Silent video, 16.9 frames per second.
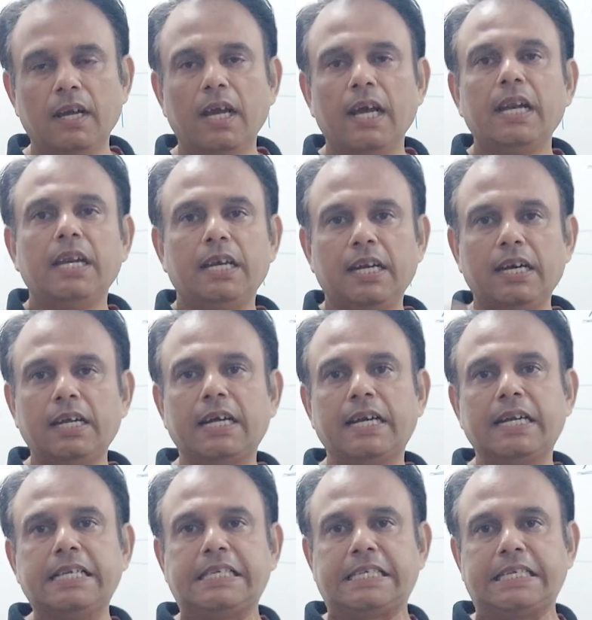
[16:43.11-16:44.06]
In Indian
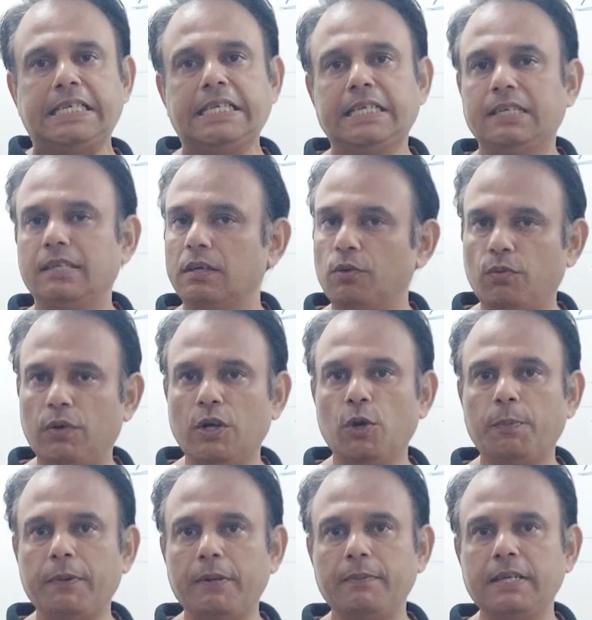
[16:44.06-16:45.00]
currency, 1
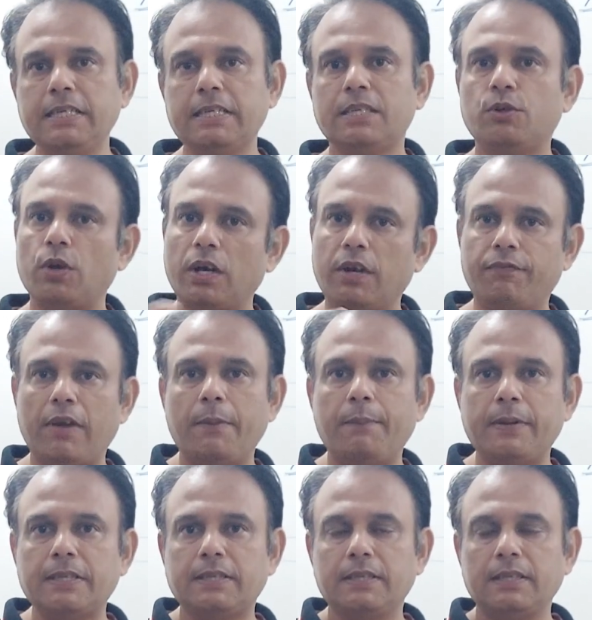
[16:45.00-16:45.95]
rupee means 25
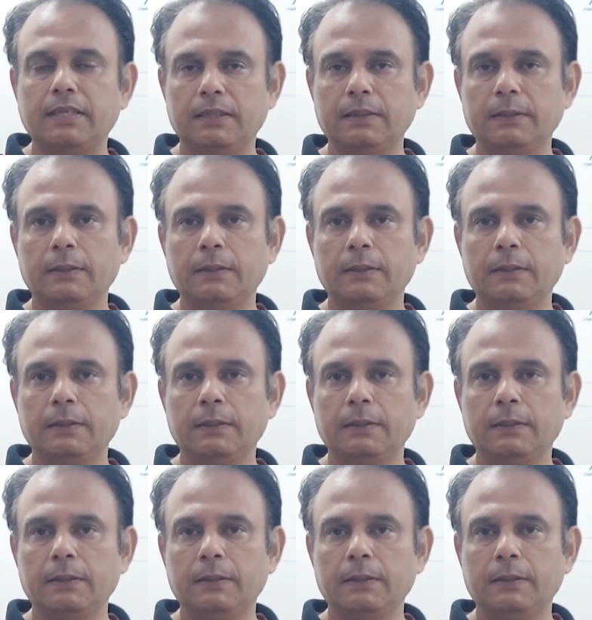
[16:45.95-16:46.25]
paisa,